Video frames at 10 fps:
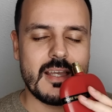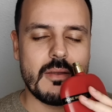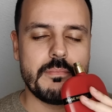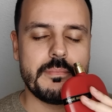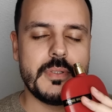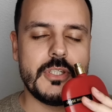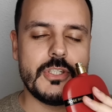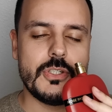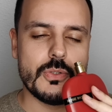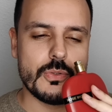a
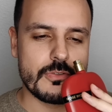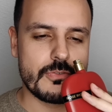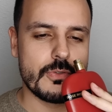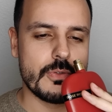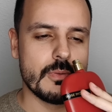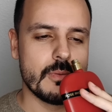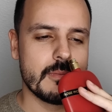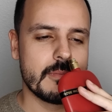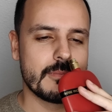beautiful